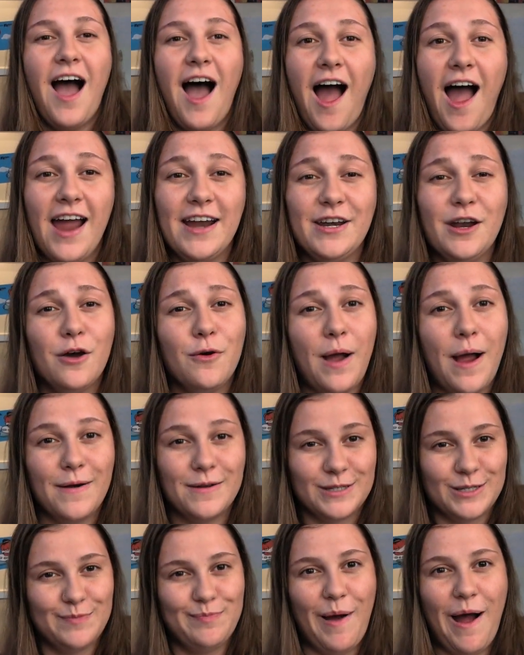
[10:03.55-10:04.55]
I know how
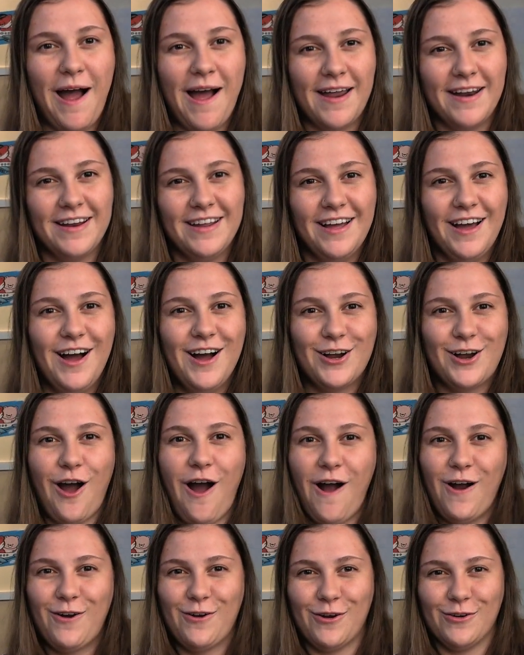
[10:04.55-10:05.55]
to spot a
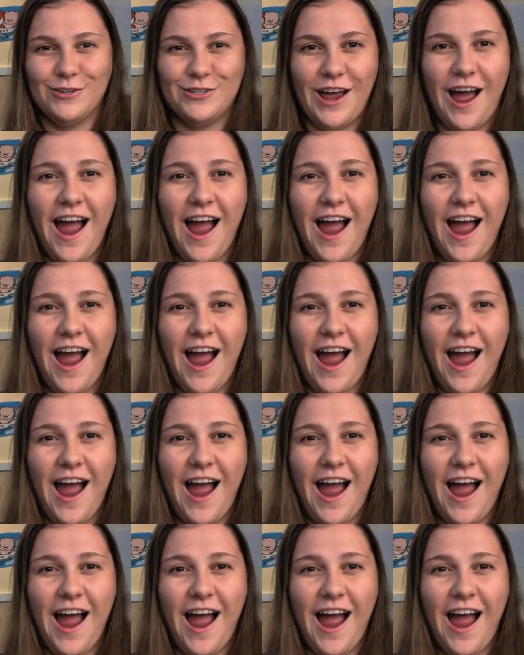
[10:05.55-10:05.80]
cockroach.